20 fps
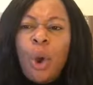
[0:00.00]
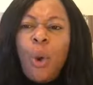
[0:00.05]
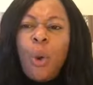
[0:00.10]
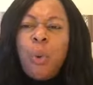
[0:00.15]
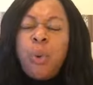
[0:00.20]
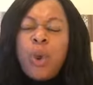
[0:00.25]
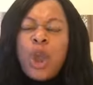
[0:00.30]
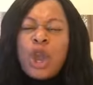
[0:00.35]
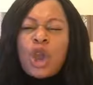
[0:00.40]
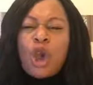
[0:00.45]

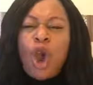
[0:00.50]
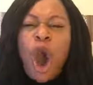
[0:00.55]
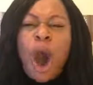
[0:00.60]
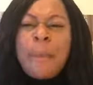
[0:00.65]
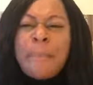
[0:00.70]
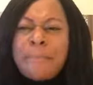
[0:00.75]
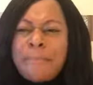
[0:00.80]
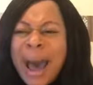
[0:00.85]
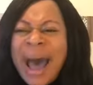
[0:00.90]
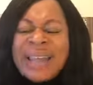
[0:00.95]
We
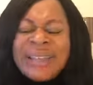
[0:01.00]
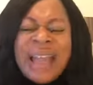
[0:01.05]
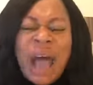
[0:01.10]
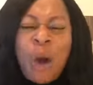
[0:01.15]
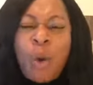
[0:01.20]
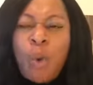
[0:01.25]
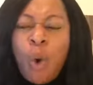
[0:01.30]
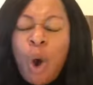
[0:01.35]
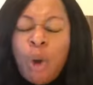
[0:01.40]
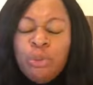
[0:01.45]
command
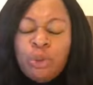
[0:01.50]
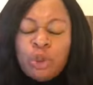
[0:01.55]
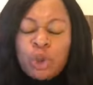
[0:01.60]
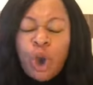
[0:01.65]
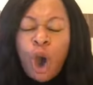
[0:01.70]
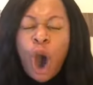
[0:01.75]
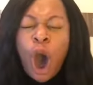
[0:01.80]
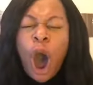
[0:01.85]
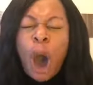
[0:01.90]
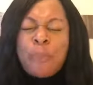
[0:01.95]
our womb to
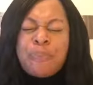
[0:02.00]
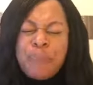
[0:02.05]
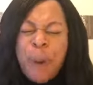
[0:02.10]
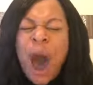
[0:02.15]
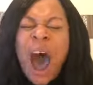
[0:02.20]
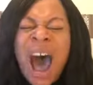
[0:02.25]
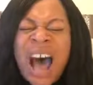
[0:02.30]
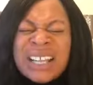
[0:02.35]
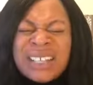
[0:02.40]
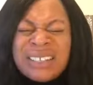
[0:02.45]

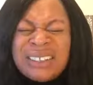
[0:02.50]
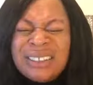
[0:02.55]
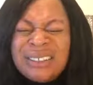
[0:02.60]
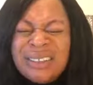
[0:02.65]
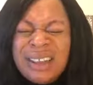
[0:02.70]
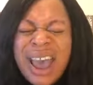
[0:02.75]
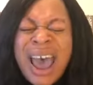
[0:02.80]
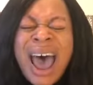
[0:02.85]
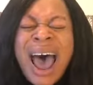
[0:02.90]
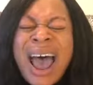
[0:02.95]
open.
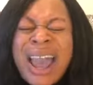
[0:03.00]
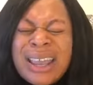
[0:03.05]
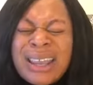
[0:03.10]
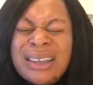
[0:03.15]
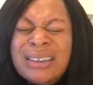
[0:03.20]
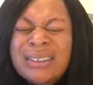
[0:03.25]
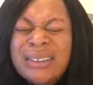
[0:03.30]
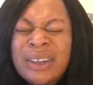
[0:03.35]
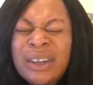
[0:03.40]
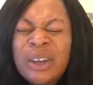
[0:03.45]

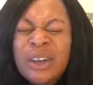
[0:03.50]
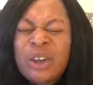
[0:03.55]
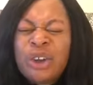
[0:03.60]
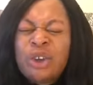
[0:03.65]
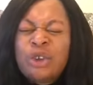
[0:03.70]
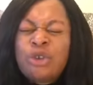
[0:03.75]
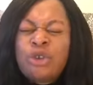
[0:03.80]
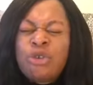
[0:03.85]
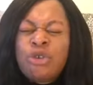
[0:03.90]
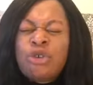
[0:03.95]

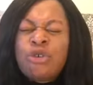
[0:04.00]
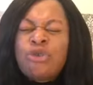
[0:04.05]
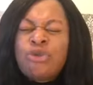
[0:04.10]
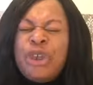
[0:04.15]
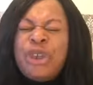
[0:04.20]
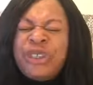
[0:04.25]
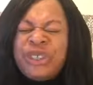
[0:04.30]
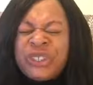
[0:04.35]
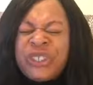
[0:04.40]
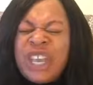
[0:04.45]
Hey,
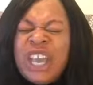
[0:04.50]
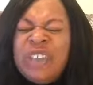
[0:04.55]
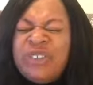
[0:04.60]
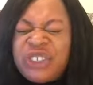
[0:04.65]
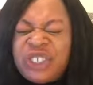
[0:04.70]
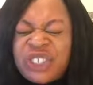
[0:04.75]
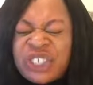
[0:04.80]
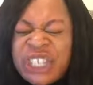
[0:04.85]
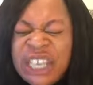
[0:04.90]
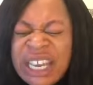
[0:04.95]
receive
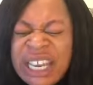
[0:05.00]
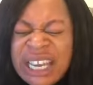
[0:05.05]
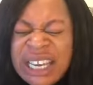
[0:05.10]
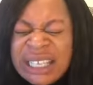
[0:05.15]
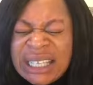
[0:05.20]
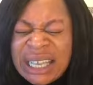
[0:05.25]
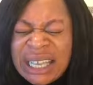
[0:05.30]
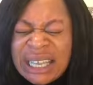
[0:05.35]
seed.